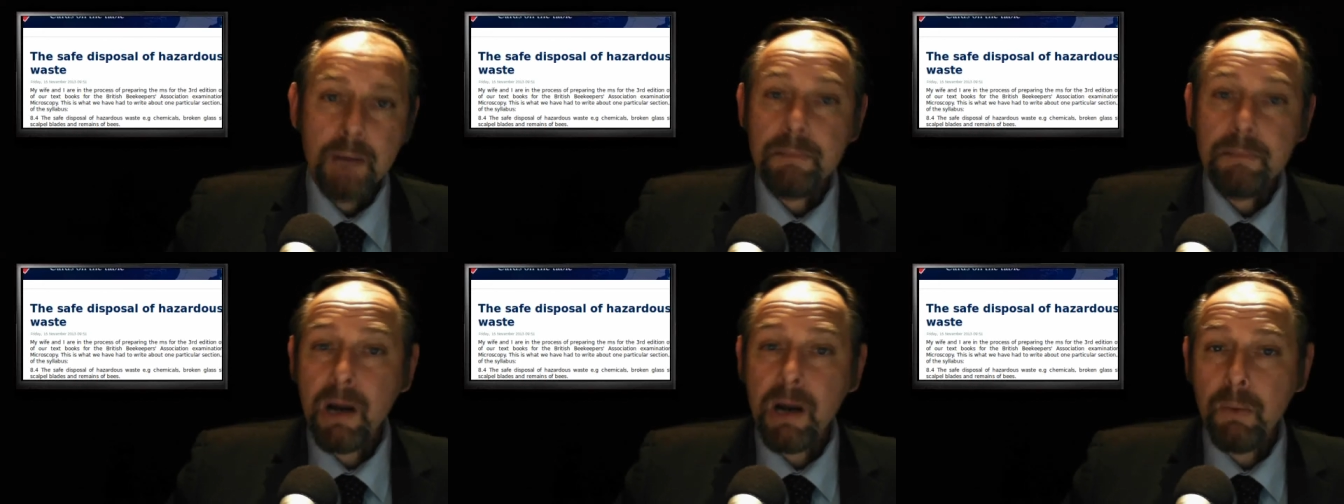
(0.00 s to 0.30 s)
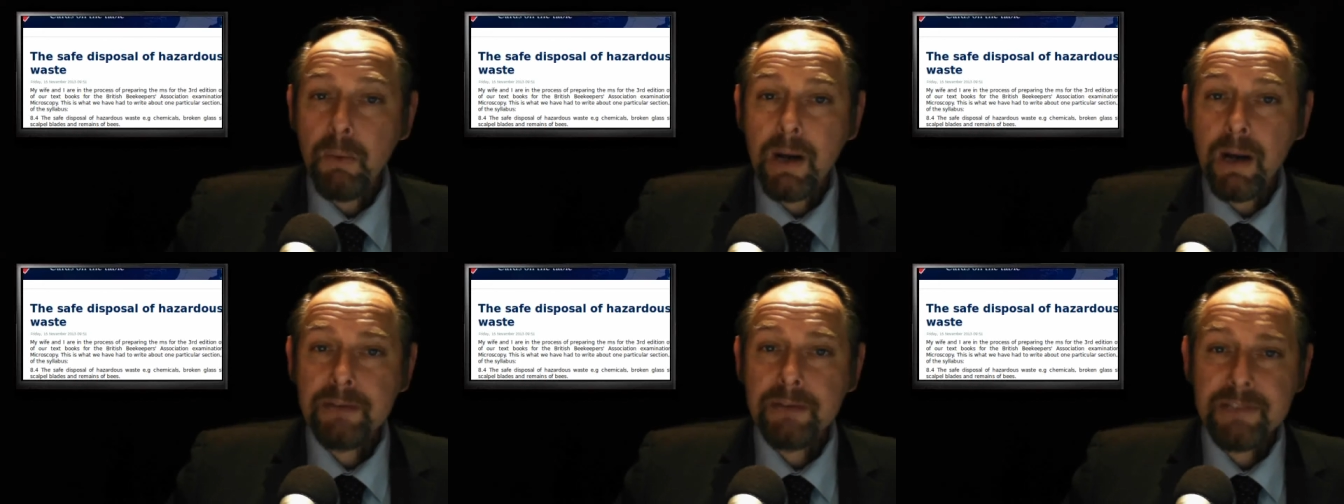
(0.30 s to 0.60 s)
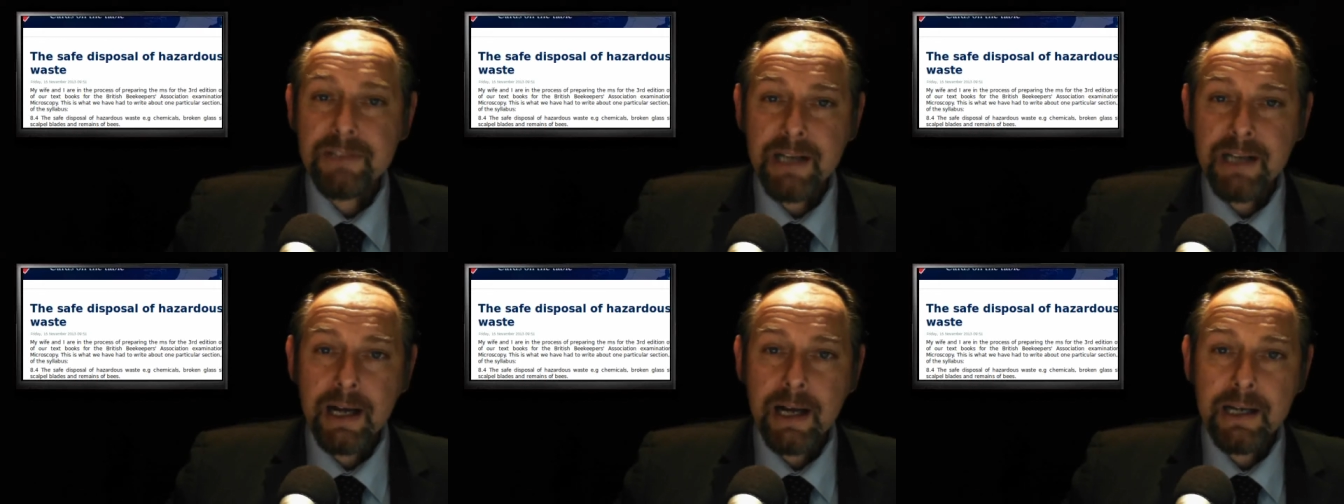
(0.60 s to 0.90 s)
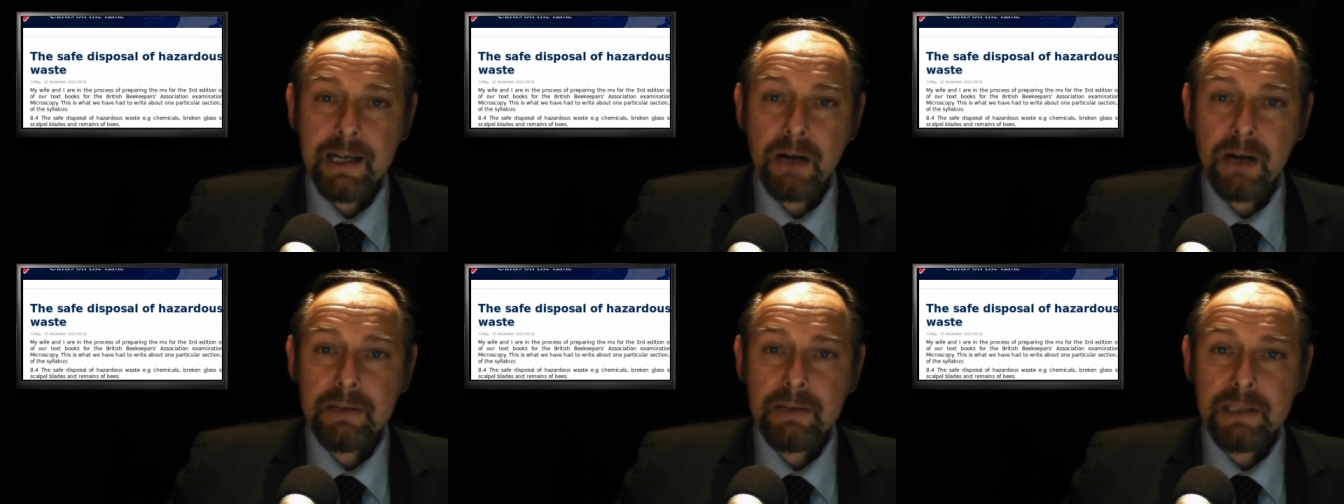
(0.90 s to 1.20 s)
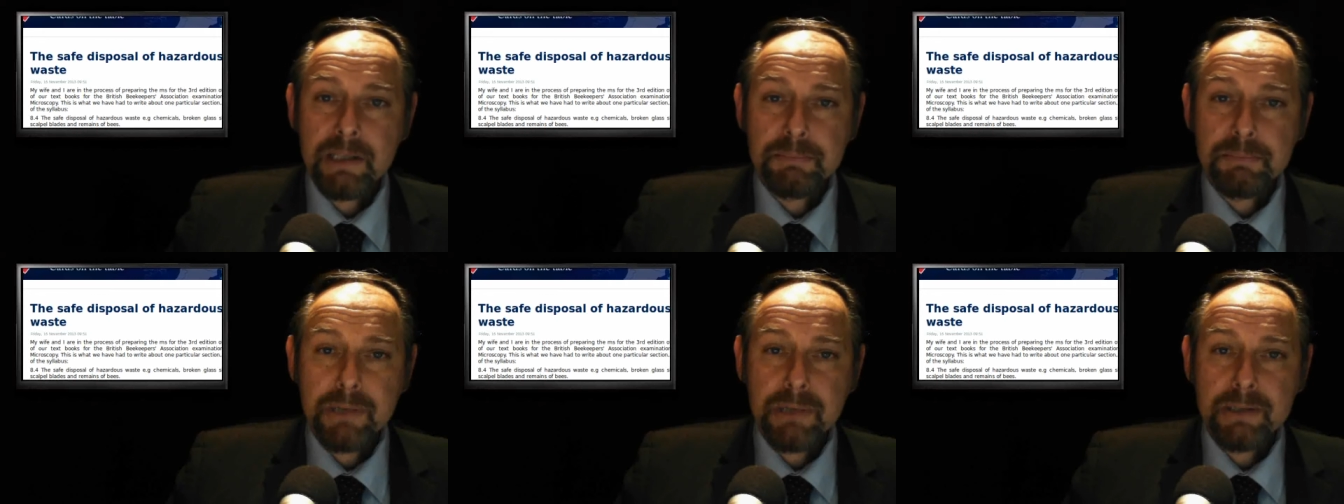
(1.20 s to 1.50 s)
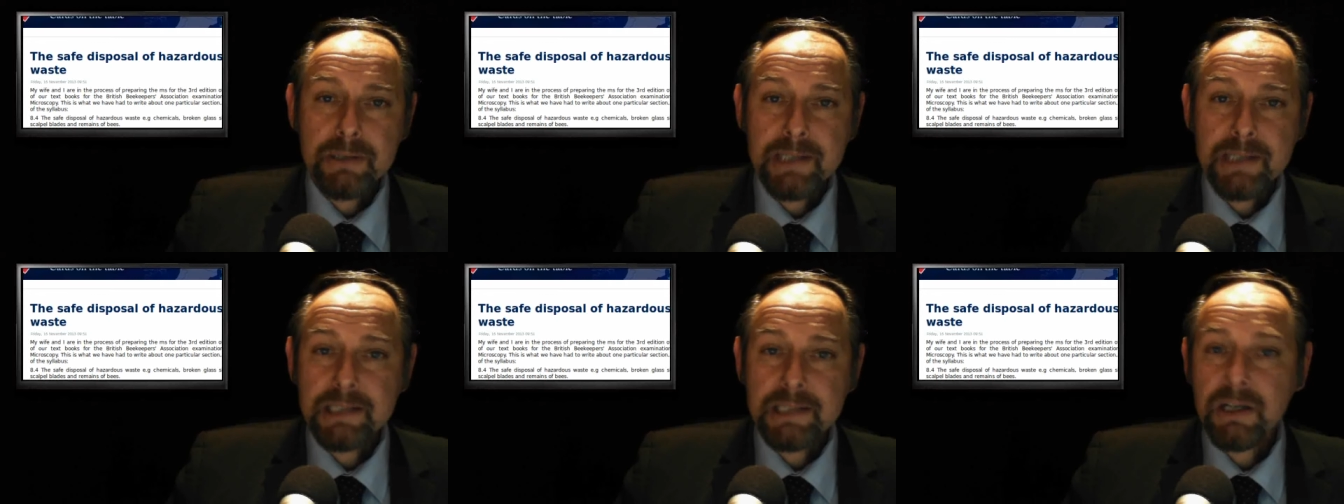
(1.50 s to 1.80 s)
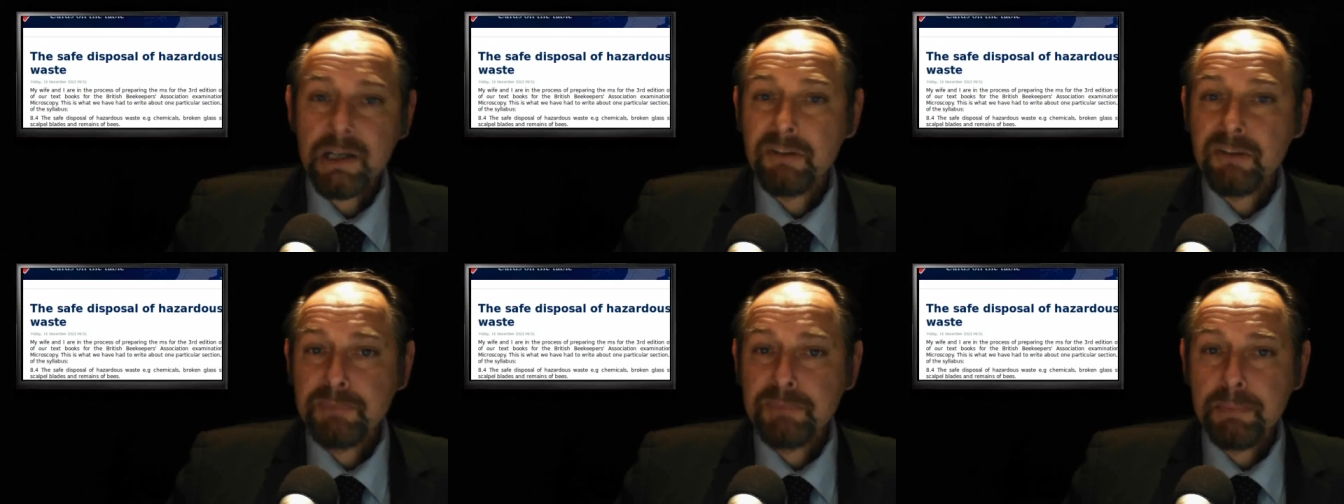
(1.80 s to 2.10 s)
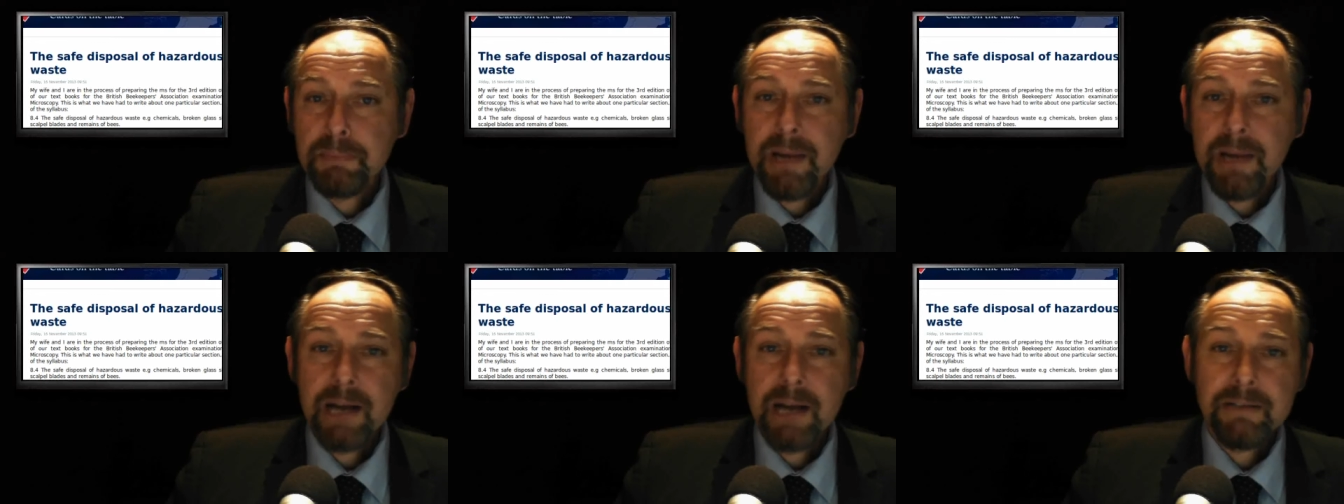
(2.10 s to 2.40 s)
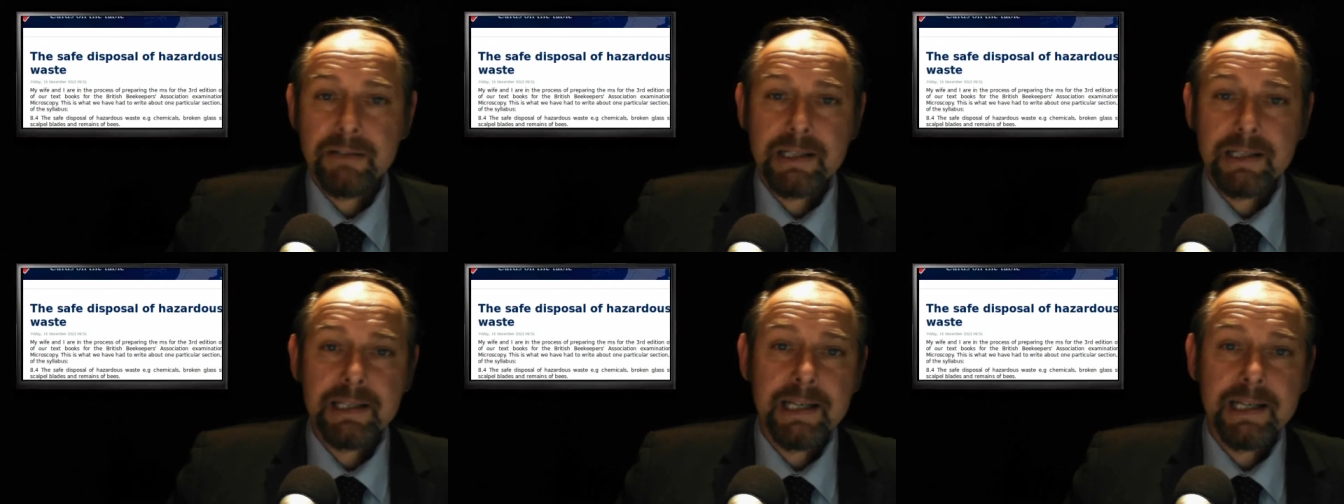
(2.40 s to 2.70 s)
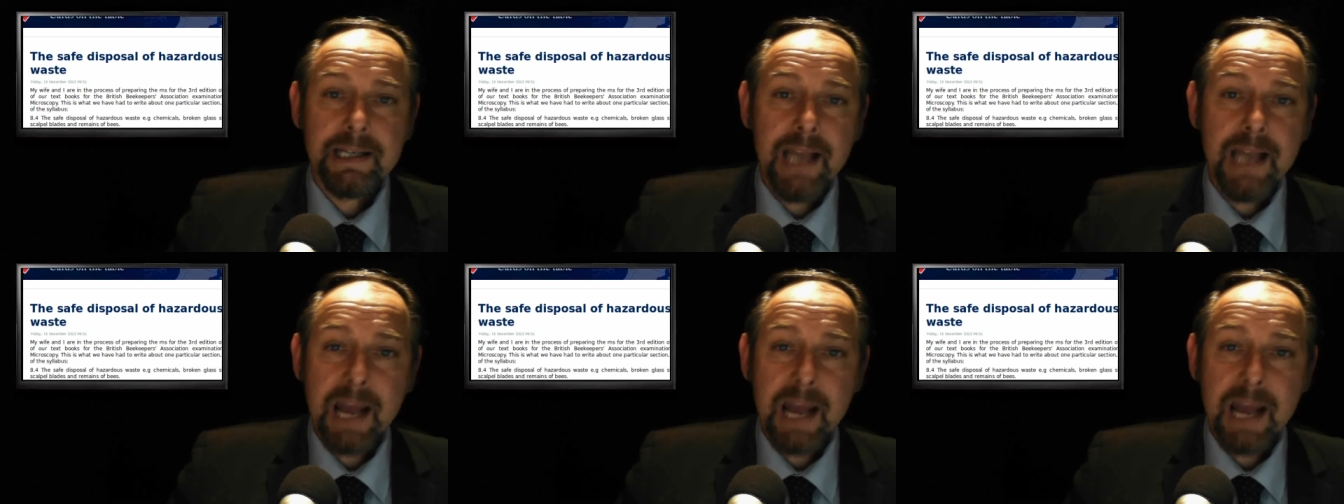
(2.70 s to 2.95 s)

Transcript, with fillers: "My wife and I are in the process of preparing the